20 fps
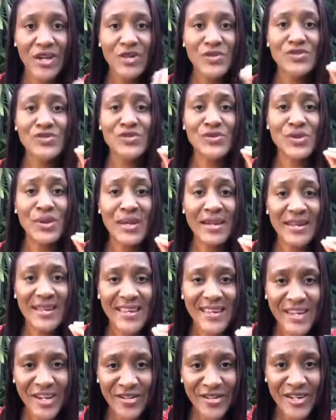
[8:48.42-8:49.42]
So
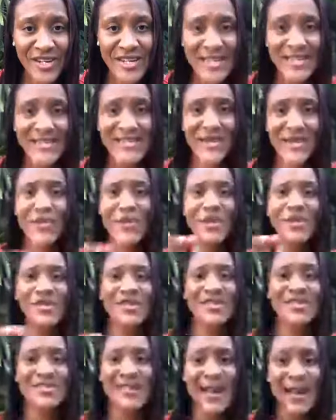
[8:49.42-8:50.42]
here it is. I want you
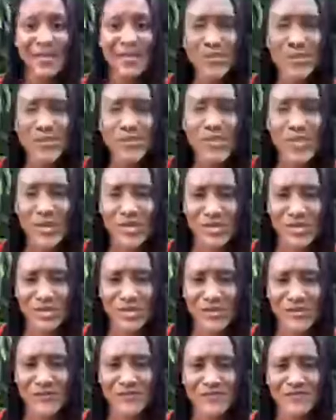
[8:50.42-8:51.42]
to type this one
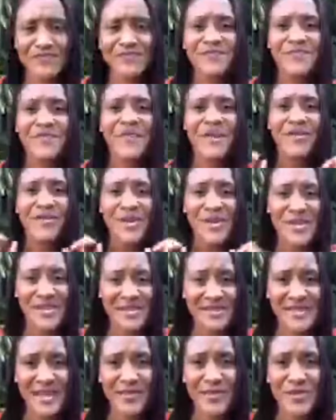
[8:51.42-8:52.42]
too. I want you to
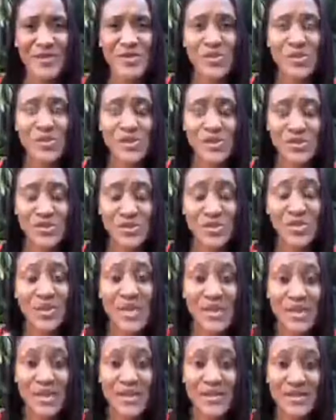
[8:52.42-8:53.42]
type this one too. So
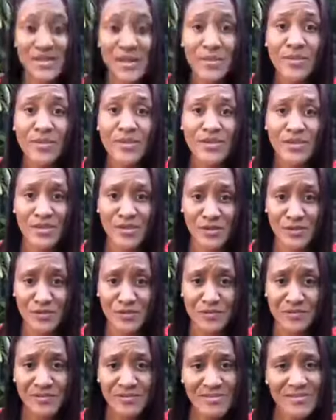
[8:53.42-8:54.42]
here's number two.
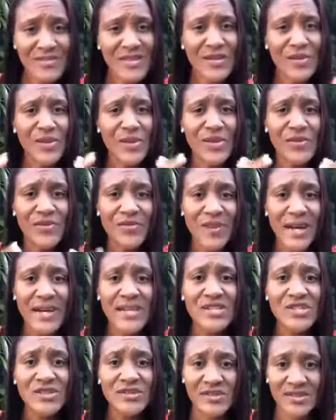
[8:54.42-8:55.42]
When you
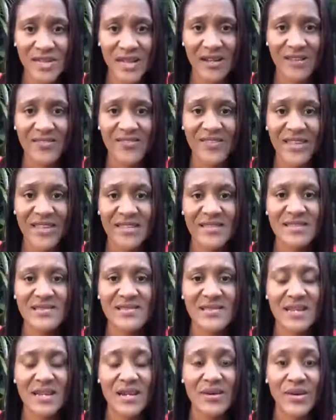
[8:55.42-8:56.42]
find yourself in this
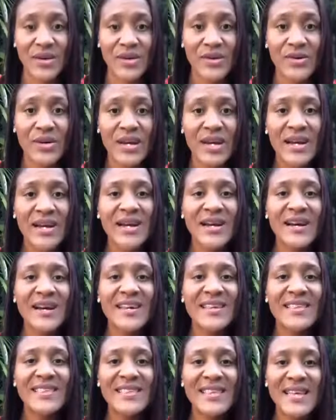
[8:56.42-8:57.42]
scenario,
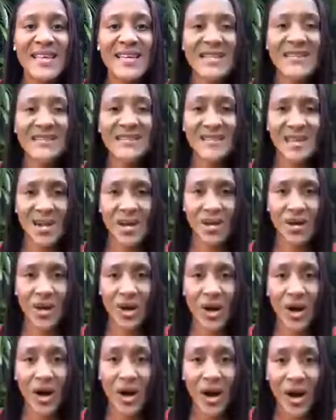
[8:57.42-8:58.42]
things are
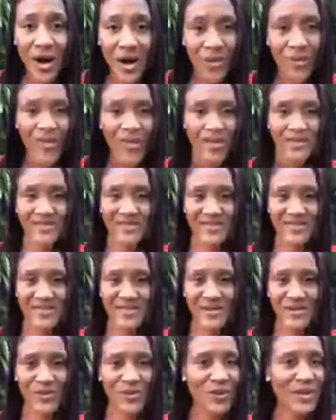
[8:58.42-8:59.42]
always
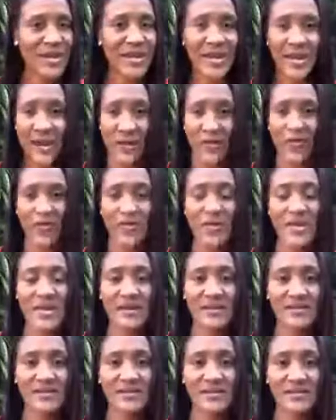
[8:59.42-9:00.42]
working out for me.
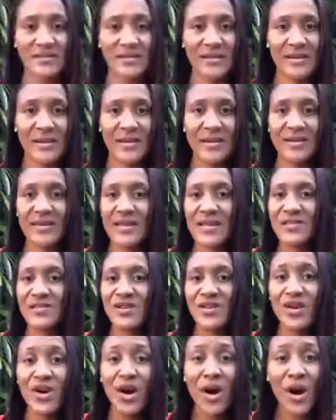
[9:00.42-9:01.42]
Things
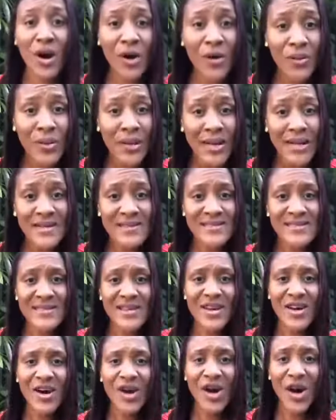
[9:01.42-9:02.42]
are always
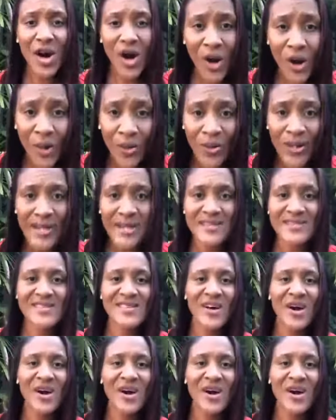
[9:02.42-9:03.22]
working